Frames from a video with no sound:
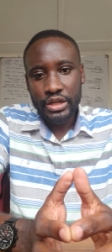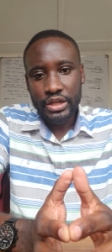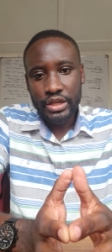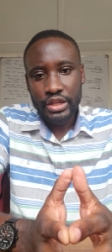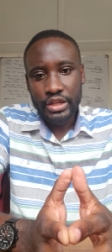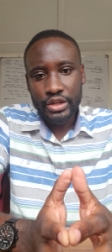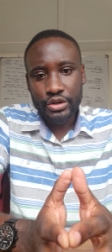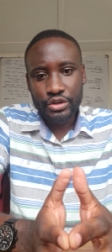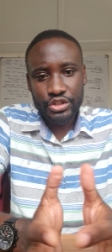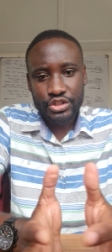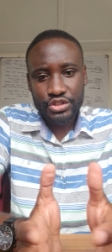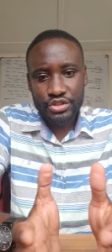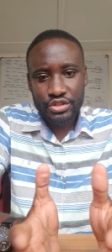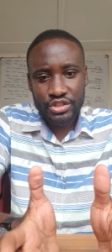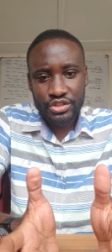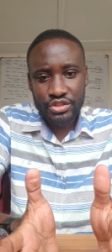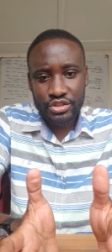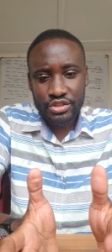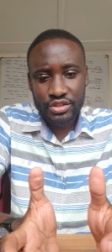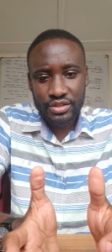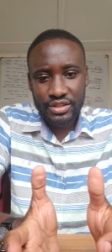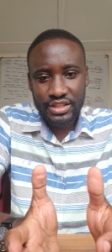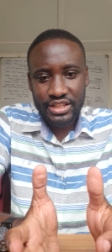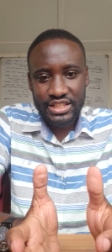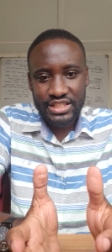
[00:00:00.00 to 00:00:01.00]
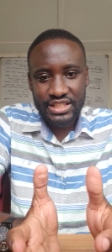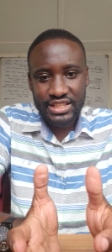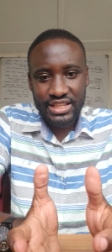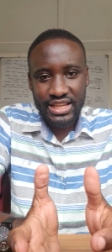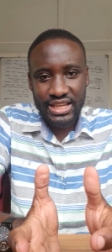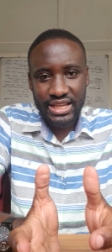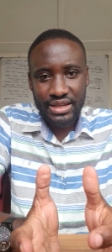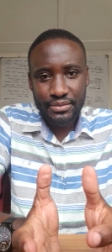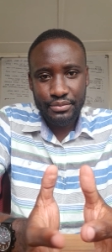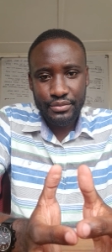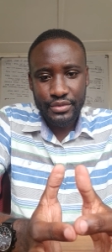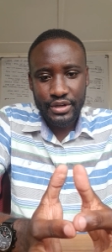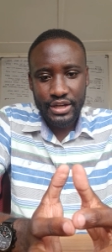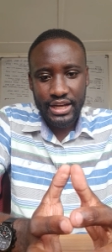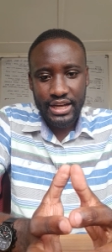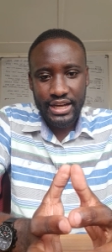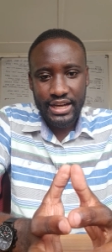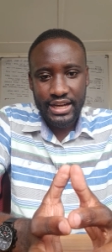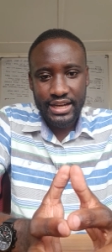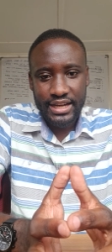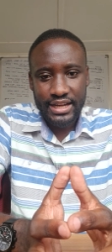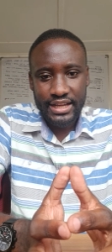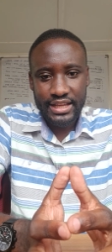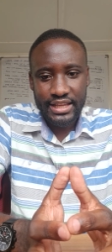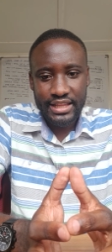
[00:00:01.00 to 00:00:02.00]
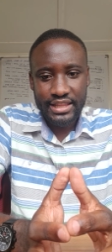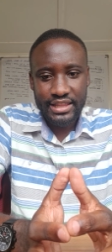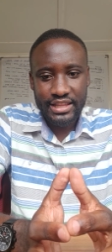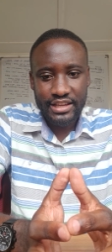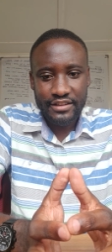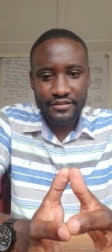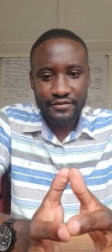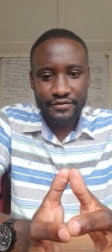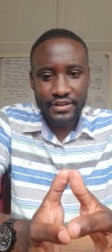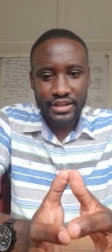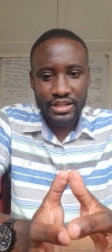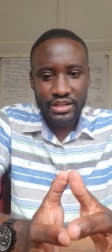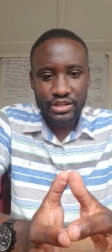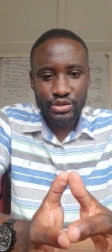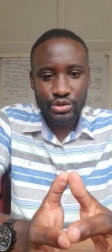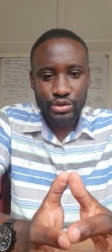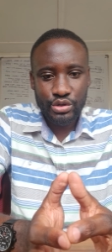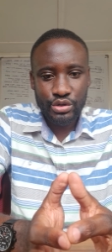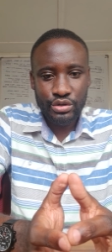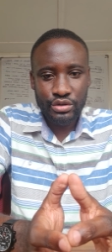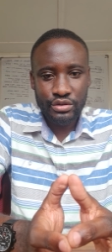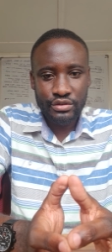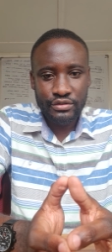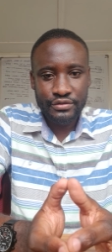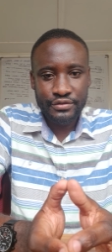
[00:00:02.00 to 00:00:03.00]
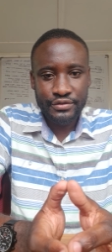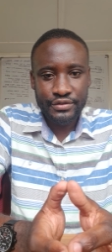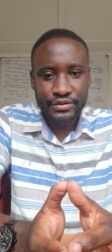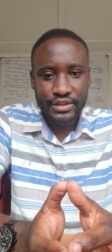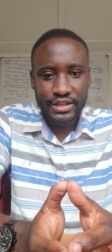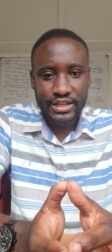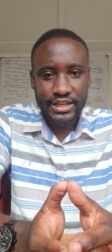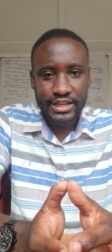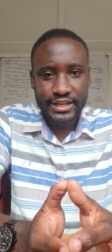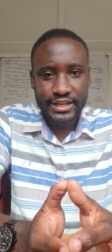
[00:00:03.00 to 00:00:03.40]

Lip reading: It's also the same in the event of